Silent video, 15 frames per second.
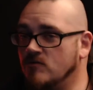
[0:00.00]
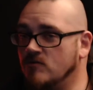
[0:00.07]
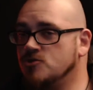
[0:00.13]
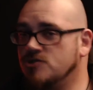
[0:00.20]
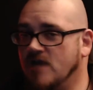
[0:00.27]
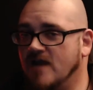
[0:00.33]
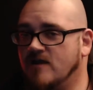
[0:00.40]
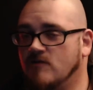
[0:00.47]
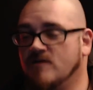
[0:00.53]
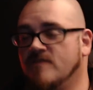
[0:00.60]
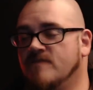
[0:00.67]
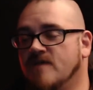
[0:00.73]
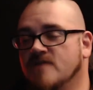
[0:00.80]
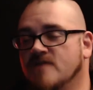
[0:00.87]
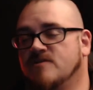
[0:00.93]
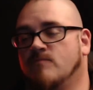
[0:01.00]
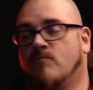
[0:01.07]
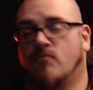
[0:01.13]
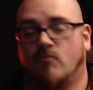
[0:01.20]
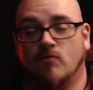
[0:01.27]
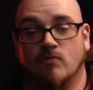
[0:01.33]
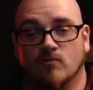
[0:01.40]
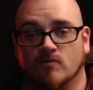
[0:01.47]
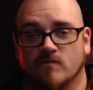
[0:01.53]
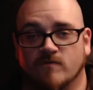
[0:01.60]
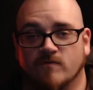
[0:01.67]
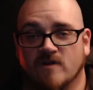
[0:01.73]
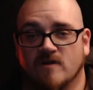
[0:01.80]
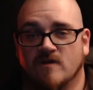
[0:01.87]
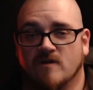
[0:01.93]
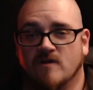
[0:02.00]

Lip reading: own shadow and thus improve